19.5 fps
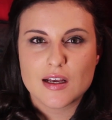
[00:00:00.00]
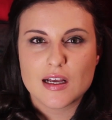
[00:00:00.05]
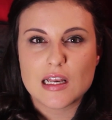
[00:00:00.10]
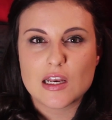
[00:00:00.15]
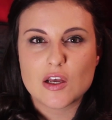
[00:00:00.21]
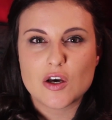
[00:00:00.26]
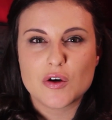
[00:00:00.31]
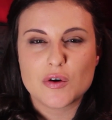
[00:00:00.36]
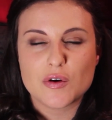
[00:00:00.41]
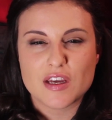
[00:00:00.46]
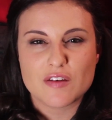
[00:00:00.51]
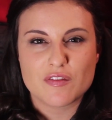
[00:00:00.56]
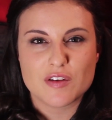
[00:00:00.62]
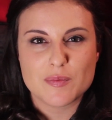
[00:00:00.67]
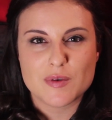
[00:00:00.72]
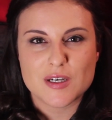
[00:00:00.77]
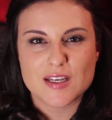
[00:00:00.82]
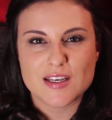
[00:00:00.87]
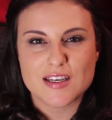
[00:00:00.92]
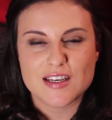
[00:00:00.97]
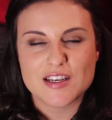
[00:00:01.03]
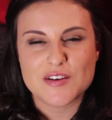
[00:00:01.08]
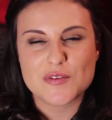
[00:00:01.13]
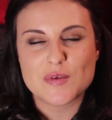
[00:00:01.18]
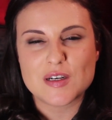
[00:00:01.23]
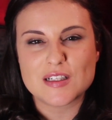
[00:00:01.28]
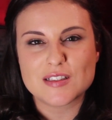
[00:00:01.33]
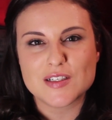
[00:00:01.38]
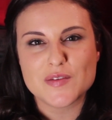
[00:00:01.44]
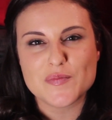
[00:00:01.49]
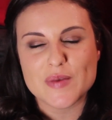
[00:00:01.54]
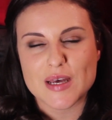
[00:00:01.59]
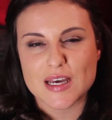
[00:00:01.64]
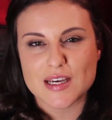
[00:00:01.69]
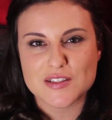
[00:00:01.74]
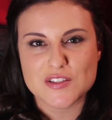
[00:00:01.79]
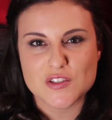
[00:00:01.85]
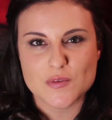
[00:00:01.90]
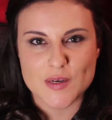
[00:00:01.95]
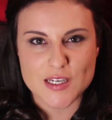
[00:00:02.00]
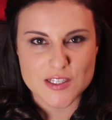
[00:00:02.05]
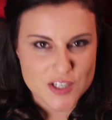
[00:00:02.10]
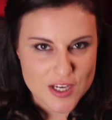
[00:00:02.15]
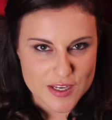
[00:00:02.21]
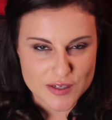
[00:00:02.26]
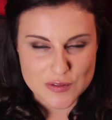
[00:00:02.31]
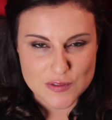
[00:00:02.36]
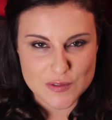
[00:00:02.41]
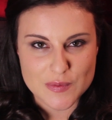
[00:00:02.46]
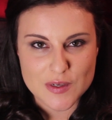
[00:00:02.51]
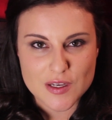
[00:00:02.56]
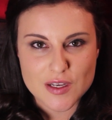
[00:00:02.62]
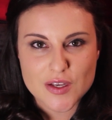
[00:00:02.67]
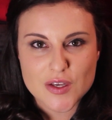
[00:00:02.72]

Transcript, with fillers: Hello everybody and welcome back to my channel.